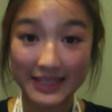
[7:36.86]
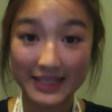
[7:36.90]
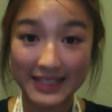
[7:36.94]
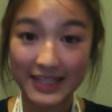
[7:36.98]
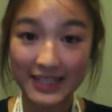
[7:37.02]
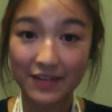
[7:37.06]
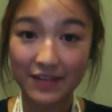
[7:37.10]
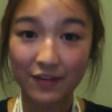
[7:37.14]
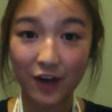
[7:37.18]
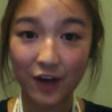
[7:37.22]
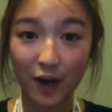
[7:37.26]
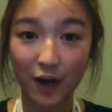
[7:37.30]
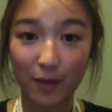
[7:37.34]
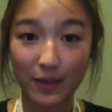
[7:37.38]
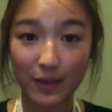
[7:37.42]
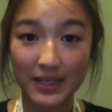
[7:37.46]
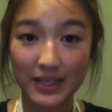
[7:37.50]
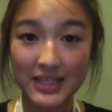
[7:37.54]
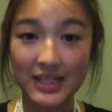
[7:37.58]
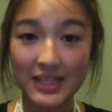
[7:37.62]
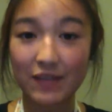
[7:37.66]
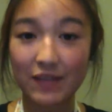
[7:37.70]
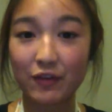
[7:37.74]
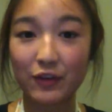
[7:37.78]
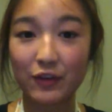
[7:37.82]
leave comments
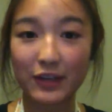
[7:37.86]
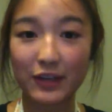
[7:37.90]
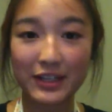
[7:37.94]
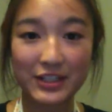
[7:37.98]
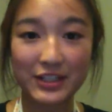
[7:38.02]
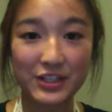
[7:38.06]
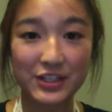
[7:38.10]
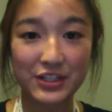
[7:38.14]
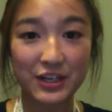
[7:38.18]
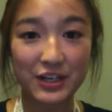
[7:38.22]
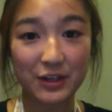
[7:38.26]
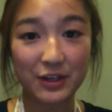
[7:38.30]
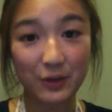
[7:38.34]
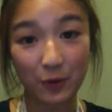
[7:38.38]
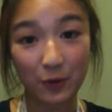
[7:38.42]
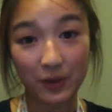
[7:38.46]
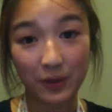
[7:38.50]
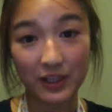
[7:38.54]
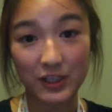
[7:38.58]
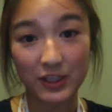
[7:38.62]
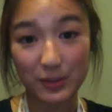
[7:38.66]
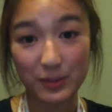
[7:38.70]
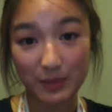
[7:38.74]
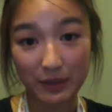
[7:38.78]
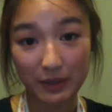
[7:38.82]
if you'd like to share your
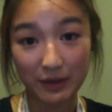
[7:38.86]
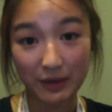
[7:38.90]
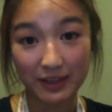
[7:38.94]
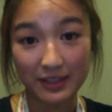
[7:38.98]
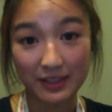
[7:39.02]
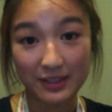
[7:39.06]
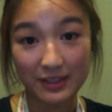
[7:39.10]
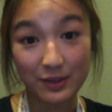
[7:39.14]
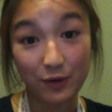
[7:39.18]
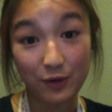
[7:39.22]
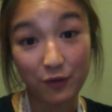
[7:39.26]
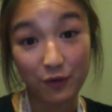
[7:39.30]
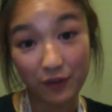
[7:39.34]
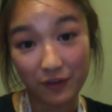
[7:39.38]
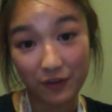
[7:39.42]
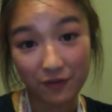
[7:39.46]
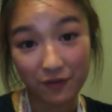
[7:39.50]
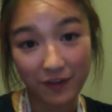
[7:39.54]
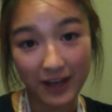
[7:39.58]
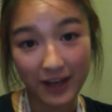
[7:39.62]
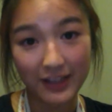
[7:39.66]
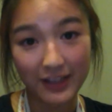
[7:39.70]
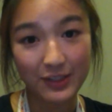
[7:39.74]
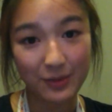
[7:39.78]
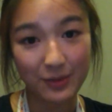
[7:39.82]
experience or fun
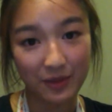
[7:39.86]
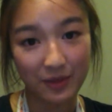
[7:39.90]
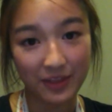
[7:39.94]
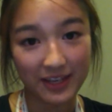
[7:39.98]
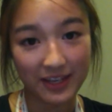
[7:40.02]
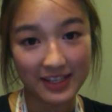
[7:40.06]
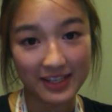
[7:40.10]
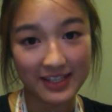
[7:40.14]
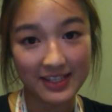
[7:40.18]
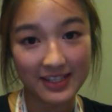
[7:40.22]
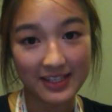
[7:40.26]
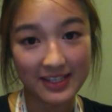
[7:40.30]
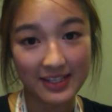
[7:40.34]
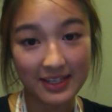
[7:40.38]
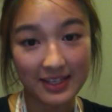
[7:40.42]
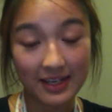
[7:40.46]
facts with us.